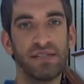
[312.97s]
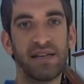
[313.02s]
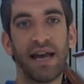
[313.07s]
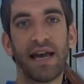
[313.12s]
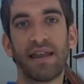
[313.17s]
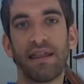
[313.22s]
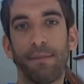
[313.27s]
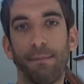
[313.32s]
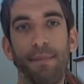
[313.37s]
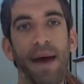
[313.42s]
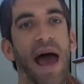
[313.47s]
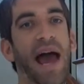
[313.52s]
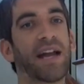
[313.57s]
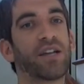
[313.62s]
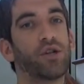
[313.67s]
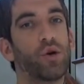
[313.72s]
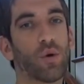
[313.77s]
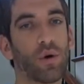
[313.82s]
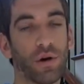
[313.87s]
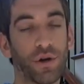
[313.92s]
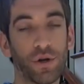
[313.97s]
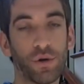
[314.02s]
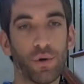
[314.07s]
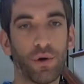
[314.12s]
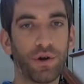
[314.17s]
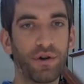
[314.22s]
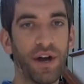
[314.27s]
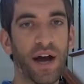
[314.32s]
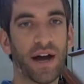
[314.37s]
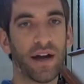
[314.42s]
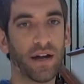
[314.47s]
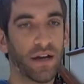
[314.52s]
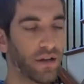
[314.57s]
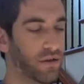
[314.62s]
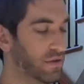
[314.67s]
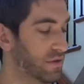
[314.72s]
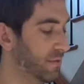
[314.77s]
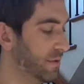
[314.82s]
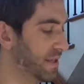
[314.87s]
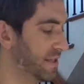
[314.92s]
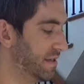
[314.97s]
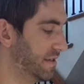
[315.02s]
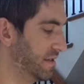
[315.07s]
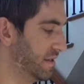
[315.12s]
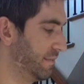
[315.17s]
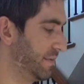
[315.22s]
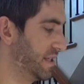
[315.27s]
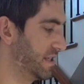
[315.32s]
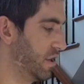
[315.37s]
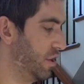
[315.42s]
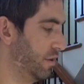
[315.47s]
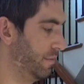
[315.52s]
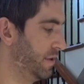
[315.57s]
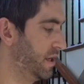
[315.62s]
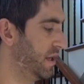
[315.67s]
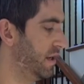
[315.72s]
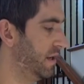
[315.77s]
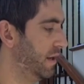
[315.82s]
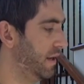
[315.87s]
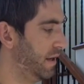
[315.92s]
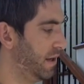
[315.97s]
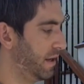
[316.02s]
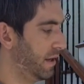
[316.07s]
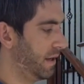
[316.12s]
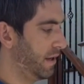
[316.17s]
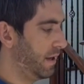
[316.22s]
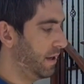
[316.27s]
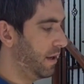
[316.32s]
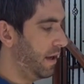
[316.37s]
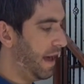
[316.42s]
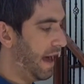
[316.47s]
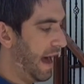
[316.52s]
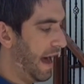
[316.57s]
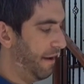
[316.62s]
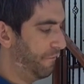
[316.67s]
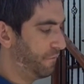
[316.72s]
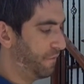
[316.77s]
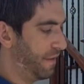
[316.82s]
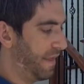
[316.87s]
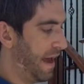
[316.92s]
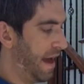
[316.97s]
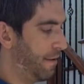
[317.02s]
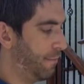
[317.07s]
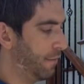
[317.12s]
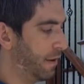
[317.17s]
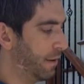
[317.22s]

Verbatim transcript: say, the back door or door you're not going to use when the system is armed. After that,